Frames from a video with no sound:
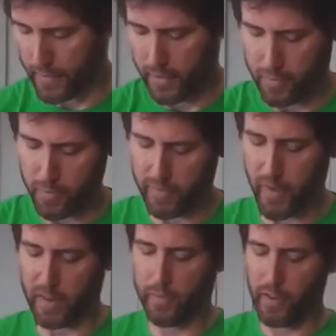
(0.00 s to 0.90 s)
teaspoons of
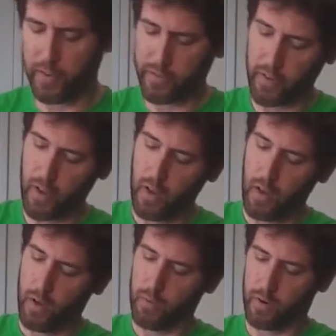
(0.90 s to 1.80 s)
active yeast.
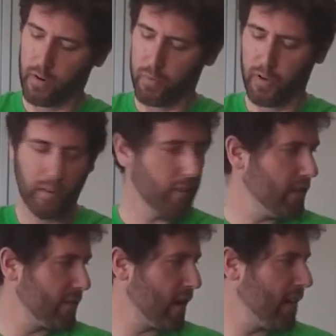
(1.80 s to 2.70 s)
We're going to put
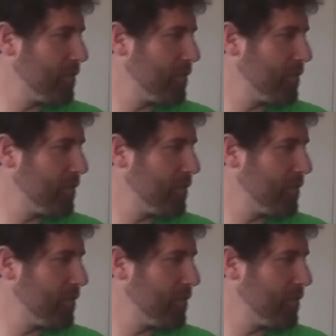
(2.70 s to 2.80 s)
these guys